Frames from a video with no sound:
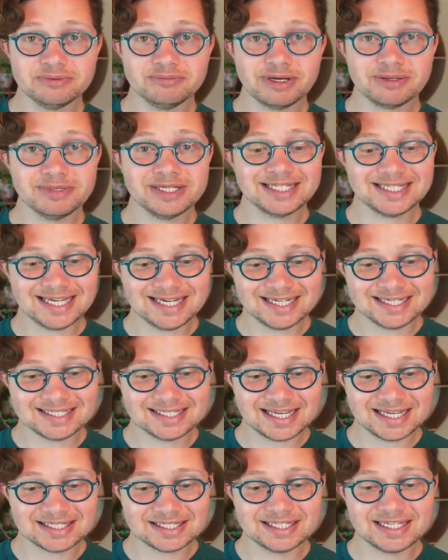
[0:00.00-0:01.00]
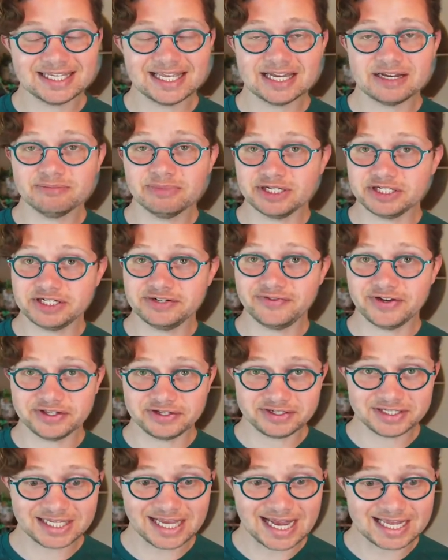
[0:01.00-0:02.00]
public data sets to get a bunch of other
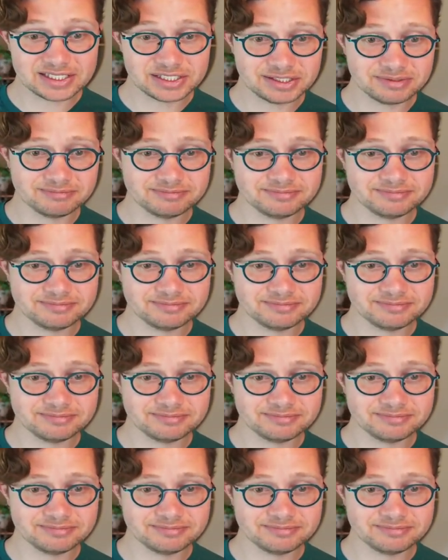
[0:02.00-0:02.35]
stats.